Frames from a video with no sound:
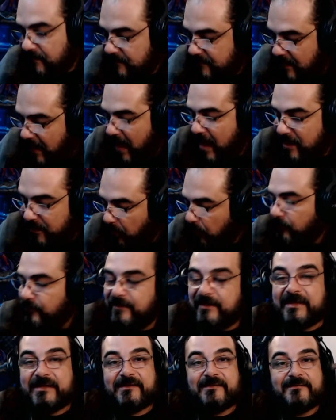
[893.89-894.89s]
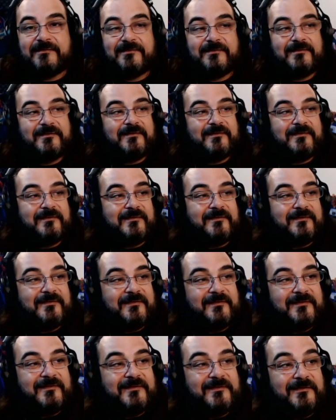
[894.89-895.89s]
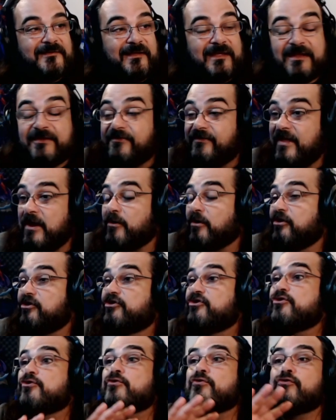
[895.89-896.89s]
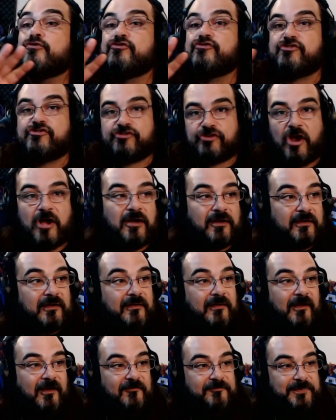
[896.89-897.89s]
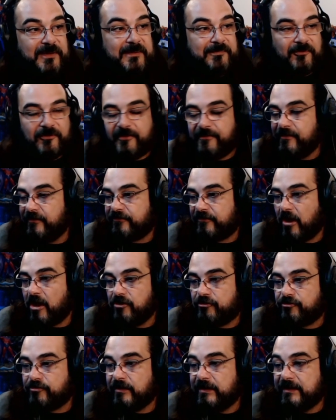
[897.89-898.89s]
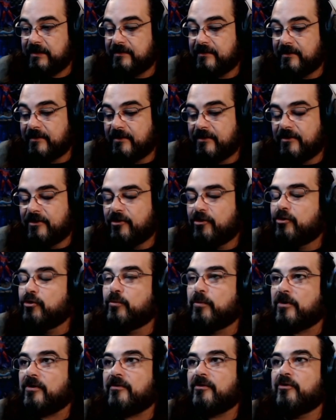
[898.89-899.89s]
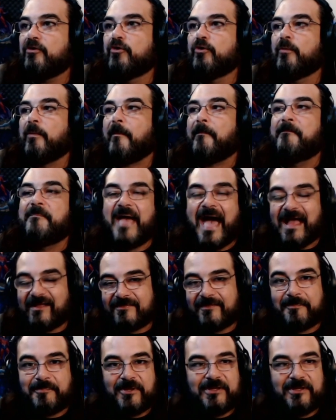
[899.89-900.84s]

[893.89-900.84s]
Not only is there a huge chunk of people in this country who will who will back the